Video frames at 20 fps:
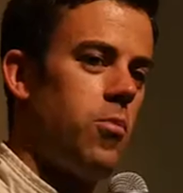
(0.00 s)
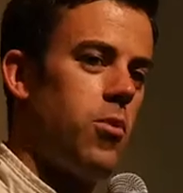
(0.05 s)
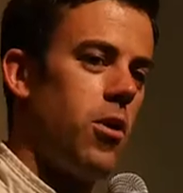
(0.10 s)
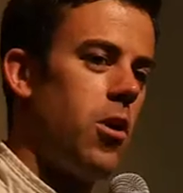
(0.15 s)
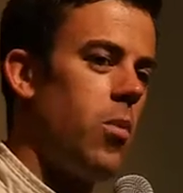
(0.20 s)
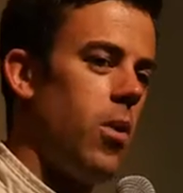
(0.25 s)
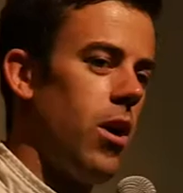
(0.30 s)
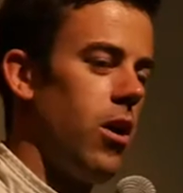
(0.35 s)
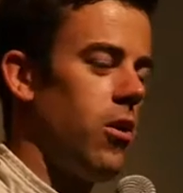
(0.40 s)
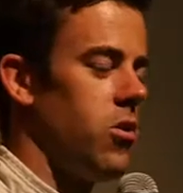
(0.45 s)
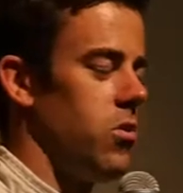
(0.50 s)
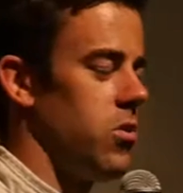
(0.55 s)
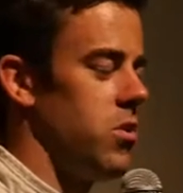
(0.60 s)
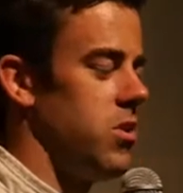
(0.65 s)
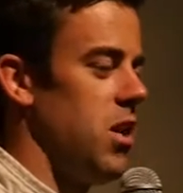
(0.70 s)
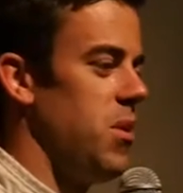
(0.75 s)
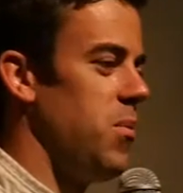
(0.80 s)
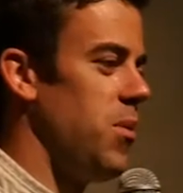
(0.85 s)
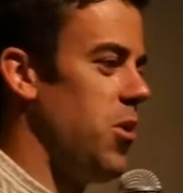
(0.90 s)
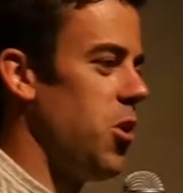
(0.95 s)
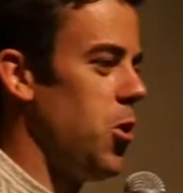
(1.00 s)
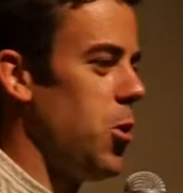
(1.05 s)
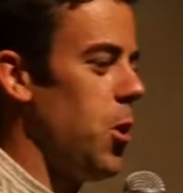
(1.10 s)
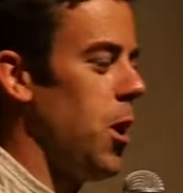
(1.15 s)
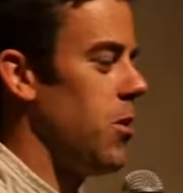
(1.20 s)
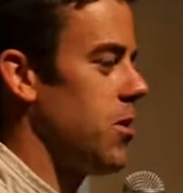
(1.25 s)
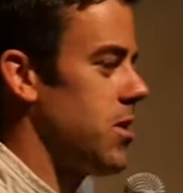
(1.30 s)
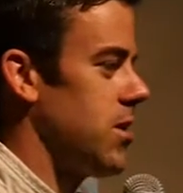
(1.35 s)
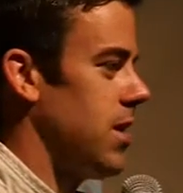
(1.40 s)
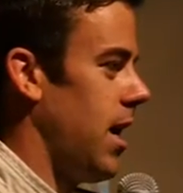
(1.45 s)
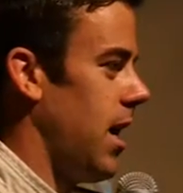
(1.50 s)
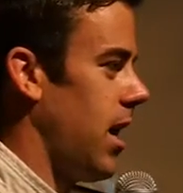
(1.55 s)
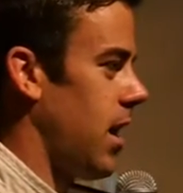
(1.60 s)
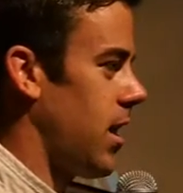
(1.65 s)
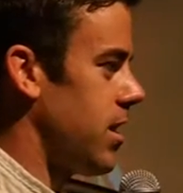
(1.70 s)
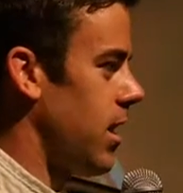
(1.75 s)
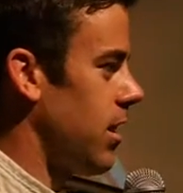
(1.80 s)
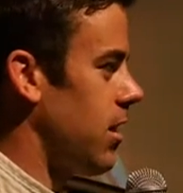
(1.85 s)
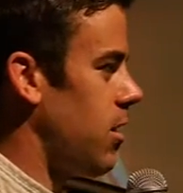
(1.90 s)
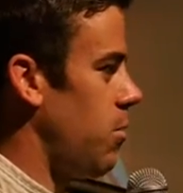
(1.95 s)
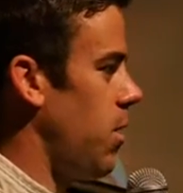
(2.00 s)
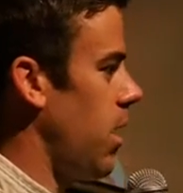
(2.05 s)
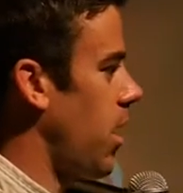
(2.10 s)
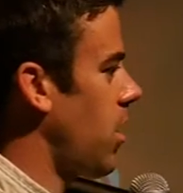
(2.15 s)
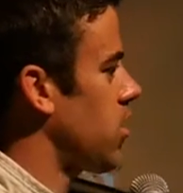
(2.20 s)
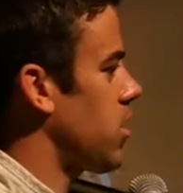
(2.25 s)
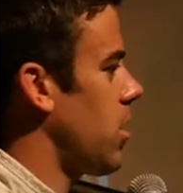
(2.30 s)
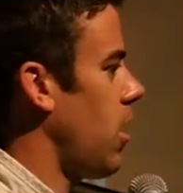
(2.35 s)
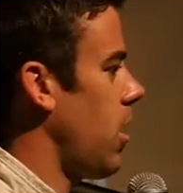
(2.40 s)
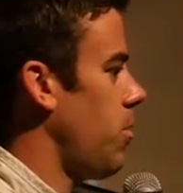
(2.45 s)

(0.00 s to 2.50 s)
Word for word: talking about STEM, which is part of Mazda's